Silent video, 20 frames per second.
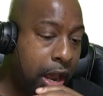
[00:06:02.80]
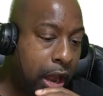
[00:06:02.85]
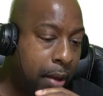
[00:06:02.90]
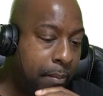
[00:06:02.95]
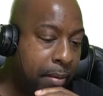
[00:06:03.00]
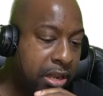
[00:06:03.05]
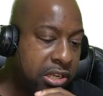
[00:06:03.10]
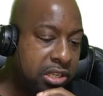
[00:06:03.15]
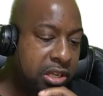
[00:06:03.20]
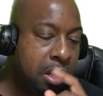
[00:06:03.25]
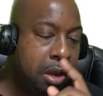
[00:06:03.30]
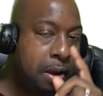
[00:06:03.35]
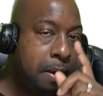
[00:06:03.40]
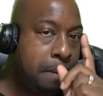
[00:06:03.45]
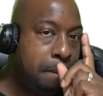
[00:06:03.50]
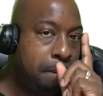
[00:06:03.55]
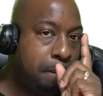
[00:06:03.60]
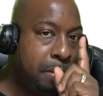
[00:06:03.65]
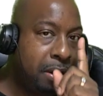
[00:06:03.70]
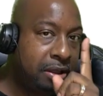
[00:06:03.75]
elements,
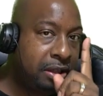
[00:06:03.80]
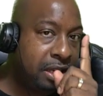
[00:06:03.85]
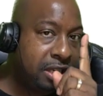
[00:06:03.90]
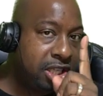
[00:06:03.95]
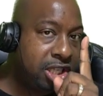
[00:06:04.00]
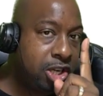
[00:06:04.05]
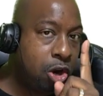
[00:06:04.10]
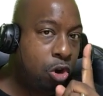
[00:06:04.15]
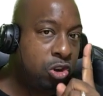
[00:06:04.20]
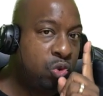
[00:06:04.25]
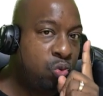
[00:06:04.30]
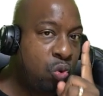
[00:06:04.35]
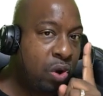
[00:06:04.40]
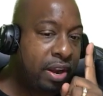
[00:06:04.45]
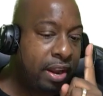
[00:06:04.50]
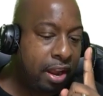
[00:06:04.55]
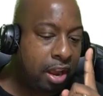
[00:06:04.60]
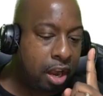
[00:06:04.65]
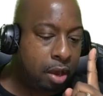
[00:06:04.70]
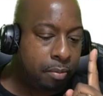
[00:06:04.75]
but this shows
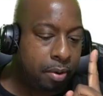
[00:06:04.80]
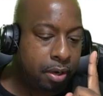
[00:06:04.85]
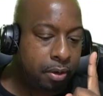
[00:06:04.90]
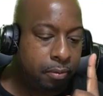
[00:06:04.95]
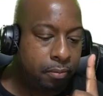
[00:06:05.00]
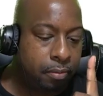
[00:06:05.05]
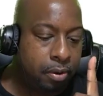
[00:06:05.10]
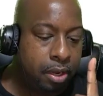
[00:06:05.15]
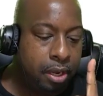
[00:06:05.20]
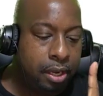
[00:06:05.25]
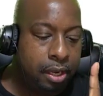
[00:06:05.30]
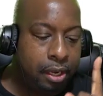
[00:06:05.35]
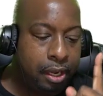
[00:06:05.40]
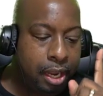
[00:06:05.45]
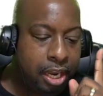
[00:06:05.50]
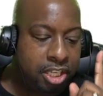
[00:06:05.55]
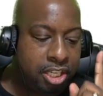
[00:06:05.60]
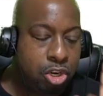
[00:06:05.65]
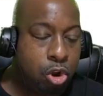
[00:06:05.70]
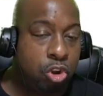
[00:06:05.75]
one element.
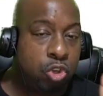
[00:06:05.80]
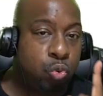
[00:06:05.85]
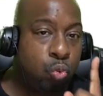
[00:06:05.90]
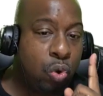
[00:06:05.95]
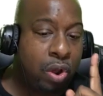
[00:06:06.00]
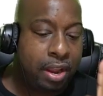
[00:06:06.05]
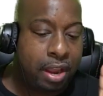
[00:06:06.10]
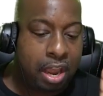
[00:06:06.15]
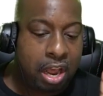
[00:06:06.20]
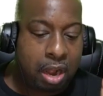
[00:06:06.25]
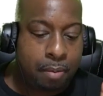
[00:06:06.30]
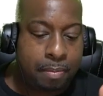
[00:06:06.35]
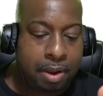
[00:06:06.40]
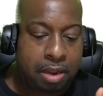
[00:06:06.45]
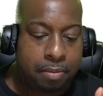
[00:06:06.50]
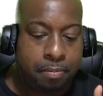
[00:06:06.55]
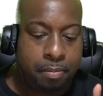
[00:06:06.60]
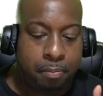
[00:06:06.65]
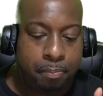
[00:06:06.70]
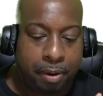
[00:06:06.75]
It shows one
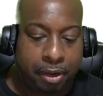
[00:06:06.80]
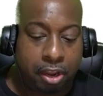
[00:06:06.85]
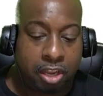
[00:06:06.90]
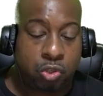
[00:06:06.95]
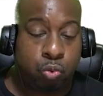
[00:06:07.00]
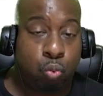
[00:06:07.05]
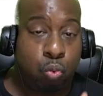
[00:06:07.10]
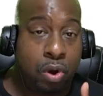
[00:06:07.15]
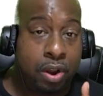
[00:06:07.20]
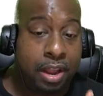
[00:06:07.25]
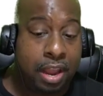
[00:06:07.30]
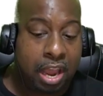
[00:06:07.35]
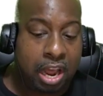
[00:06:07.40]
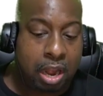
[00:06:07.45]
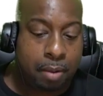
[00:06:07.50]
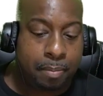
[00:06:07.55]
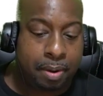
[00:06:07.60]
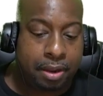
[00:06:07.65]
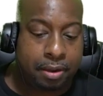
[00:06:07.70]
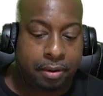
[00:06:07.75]
element because one
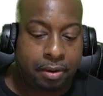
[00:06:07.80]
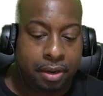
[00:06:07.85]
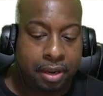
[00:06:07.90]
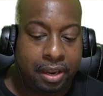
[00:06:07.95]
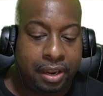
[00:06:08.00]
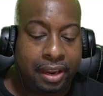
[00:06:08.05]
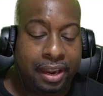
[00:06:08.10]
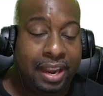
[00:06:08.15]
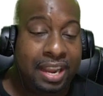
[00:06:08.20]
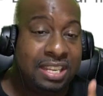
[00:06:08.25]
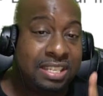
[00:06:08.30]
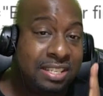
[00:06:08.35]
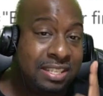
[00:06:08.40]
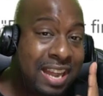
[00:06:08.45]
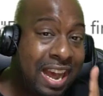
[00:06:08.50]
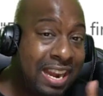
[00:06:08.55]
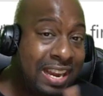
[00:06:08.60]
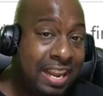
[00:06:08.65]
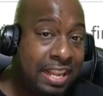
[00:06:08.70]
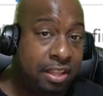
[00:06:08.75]
element is
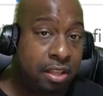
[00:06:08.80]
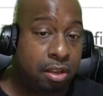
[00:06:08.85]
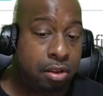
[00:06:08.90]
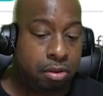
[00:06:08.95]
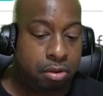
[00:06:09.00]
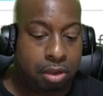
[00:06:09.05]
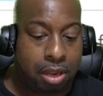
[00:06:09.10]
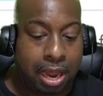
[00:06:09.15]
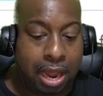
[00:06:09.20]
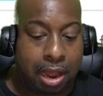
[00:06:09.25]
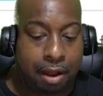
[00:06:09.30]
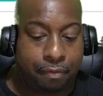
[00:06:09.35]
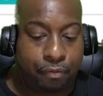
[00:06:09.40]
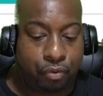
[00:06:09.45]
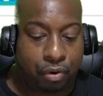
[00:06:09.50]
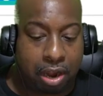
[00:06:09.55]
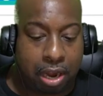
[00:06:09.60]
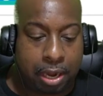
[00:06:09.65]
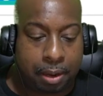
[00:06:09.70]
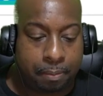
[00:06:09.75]
not in the
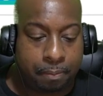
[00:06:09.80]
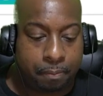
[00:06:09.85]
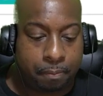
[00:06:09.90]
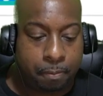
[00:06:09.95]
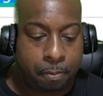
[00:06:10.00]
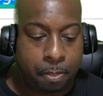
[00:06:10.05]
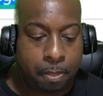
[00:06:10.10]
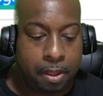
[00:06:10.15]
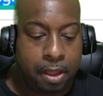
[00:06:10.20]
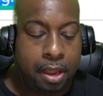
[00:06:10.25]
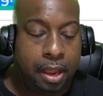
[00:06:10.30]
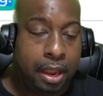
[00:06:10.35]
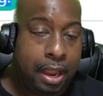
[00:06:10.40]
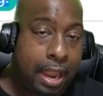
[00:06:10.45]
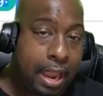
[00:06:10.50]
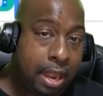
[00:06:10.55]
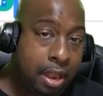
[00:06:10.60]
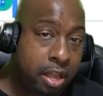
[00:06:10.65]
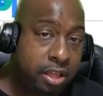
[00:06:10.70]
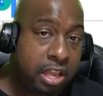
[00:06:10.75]
iframe.
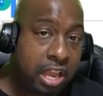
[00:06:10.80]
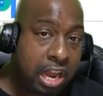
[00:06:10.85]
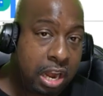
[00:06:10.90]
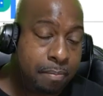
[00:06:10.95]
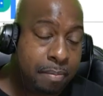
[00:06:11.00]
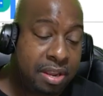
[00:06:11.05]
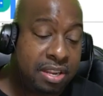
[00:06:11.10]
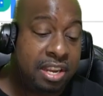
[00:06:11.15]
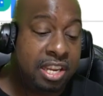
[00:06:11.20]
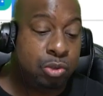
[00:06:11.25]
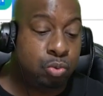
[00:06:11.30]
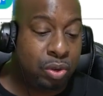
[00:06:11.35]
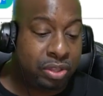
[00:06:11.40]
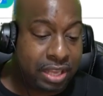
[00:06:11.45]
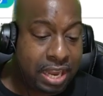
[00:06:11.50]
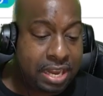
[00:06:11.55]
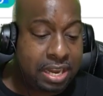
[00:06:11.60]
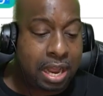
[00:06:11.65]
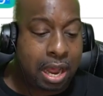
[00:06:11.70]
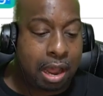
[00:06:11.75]
Another element is
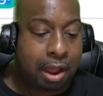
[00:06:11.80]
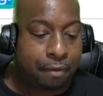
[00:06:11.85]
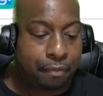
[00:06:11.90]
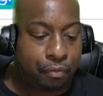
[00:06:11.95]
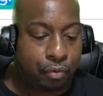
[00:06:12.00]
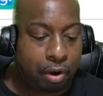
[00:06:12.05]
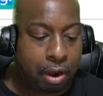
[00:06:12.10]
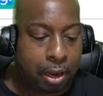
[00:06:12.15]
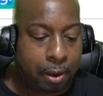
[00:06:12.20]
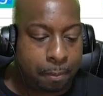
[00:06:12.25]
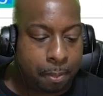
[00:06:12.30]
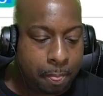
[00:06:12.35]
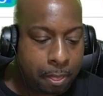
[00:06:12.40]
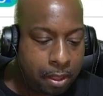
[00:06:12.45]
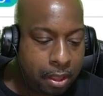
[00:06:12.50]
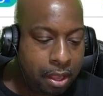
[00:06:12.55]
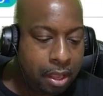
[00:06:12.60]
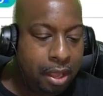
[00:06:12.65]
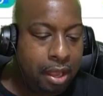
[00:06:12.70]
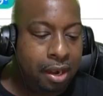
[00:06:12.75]
within the iframe.
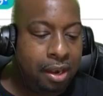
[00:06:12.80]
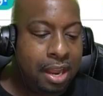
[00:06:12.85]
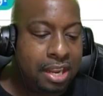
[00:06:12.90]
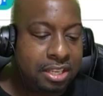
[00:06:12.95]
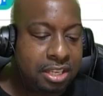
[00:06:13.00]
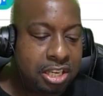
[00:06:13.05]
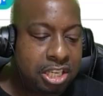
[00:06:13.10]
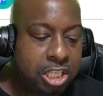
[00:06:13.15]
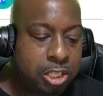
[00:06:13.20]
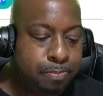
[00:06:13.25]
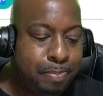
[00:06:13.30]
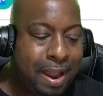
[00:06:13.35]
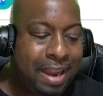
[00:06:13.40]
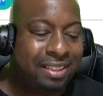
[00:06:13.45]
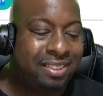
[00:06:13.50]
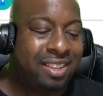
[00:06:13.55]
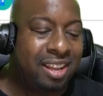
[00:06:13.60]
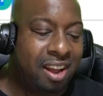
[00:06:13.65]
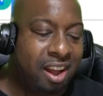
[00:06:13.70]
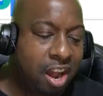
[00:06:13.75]
Let's
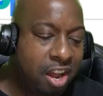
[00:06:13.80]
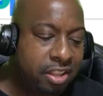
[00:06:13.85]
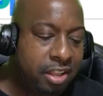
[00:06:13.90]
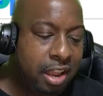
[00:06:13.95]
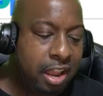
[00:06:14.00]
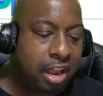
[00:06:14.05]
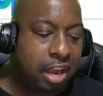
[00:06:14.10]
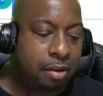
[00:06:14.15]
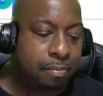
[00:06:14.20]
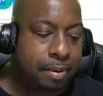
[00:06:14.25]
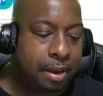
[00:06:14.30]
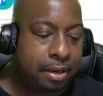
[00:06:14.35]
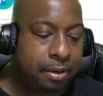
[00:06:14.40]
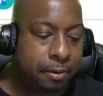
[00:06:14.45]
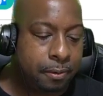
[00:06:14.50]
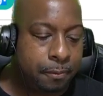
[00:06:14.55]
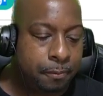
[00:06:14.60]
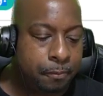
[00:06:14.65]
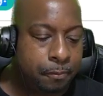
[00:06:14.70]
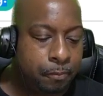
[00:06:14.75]
inspect the other element
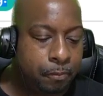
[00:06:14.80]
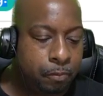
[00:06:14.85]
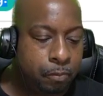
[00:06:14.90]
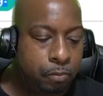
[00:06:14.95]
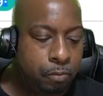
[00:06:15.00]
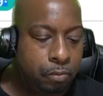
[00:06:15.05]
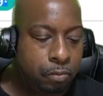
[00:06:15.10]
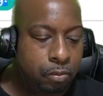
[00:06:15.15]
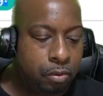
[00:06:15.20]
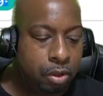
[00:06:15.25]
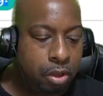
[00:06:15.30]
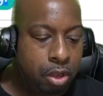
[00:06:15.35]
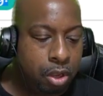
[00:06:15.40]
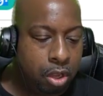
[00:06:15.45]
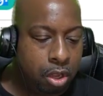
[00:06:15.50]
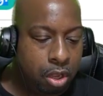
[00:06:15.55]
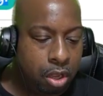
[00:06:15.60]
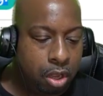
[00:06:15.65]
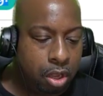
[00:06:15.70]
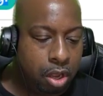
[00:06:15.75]

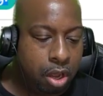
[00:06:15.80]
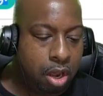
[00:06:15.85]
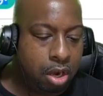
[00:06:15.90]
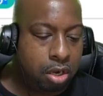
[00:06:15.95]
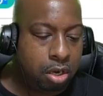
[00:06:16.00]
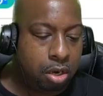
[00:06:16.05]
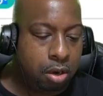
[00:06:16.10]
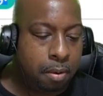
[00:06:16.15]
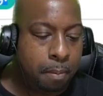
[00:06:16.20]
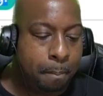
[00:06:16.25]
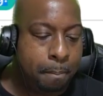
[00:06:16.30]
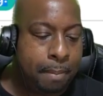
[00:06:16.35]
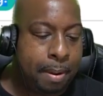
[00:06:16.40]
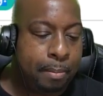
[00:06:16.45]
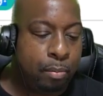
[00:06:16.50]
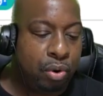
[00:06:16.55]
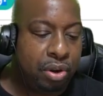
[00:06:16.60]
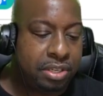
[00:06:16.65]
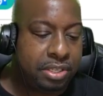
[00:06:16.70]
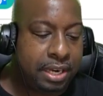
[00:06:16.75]
under
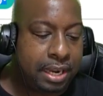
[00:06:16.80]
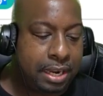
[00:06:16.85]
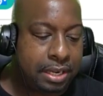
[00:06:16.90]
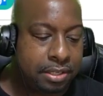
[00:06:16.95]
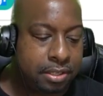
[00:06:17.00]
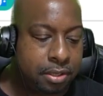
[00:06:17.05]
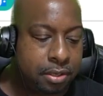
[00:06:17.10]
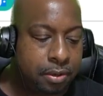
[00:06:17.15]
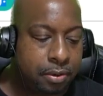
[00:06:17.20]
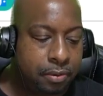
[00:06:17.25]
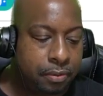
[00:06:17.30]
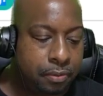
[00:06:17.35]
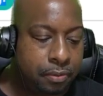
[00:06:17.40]
memory test.